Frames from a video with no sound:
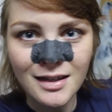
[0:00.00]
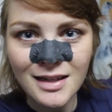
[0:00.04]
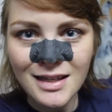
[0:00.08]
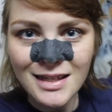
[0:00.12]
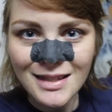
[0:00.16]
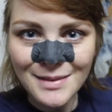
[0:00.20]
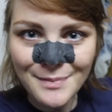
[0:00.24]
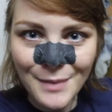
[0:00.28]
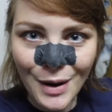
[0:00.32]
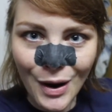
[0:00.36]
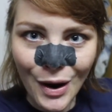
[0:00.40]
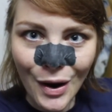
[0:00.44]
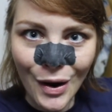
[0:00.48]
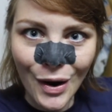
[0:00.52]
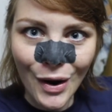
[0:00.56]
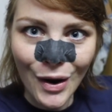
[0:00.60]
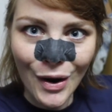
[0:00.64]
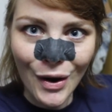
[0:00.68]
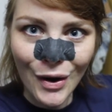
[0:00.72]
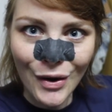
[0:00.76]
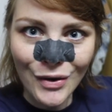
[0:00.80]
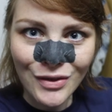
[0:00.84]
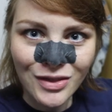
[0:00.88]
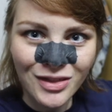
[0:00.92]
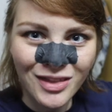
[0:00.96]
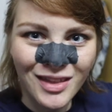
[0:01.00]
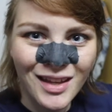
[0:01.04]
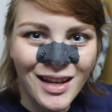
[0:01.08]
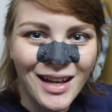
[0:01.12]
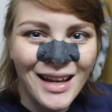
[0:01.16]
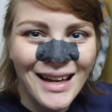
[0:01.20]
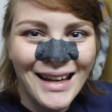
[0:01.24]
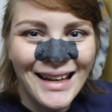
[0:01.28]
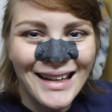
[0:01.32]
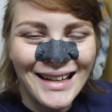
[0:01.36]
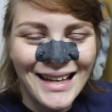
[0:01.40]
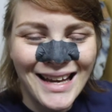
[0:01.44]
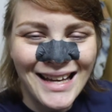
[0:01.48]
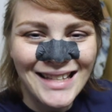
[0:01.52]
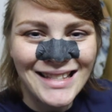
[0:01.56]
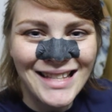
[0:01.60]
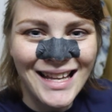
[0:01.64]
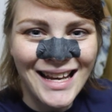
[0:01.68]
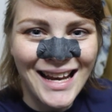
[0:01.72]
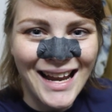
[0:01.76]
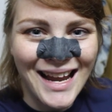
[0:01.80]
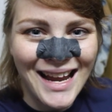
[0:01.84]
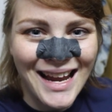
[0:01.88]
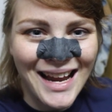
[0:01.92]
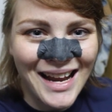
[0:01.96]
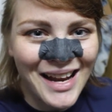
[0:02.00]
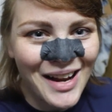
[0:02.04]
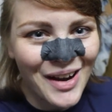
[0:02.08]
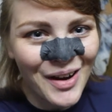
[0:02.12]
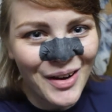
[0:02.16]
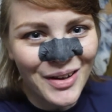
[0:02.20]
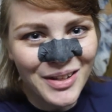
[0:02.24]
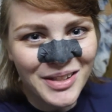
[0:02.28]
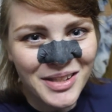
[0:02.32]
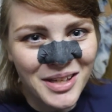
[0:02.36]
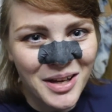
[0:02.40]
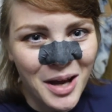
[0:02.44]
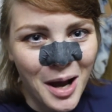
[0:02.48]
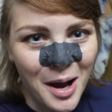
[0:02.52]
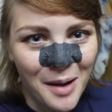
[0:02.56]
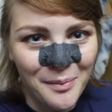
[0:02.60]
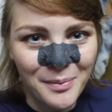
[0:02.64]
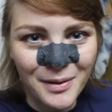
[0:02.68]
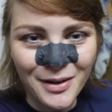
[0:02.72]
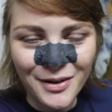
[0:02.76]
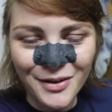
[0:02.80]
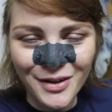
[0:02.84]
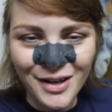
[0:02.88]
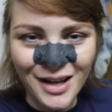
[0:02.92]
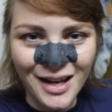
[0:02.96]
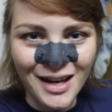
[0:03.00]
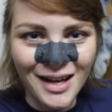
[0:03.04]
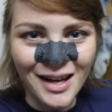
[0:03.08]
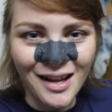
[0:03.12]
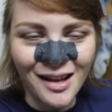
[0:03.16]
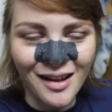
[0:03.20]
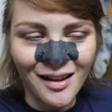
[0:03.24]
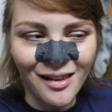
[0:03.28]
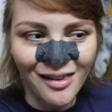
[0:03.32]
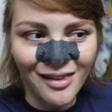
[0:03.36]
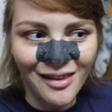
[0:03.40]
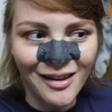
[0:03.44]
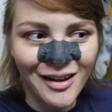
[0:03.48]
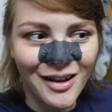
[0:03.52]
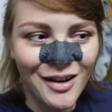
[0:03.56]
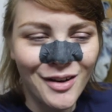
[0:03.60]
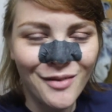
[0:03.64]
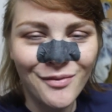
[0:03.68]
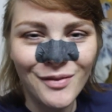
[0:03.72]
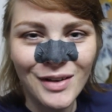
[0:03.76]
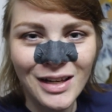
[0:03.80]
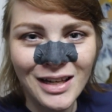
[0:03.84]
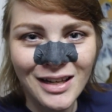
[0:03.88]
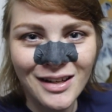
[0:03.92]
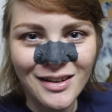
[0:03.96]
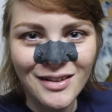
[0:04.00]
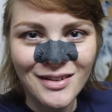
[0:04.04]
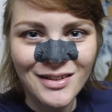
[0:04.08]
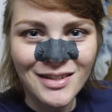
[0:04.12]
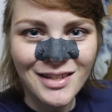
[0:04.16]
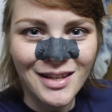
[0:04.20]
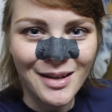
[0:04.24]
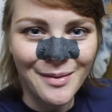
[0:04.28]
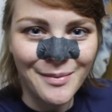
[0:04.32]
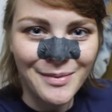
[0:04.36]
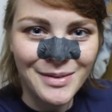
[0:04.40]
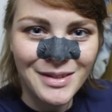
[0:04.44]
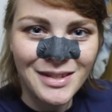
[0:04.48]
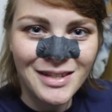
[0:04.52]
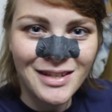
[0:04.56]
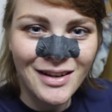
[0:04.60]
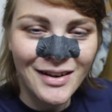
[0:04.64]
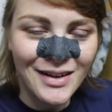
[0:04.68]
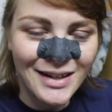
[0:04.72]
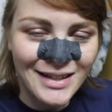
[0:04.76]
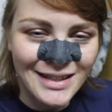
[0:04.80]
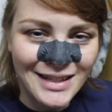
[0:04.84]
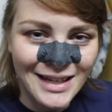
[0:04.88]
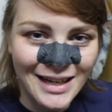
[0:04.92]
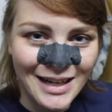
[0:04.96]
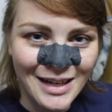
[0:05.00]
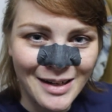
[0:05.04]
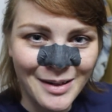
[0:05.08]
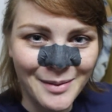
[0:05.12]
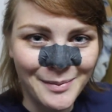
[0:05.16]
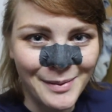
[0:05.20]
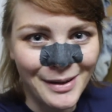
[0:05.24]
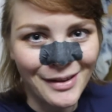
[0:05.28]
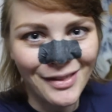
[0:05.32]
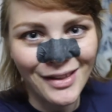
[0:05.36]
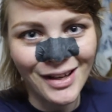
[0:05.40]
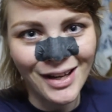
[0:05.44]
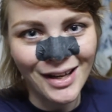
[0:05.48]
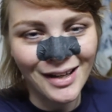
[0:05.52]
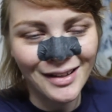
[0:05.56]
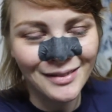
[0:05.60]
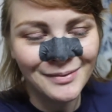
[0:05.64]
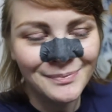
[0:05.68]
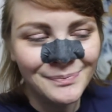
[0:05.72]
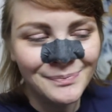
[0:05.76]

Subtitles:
smooth. Yesterday I also uploaded a lot of videos, so I was so excited about that.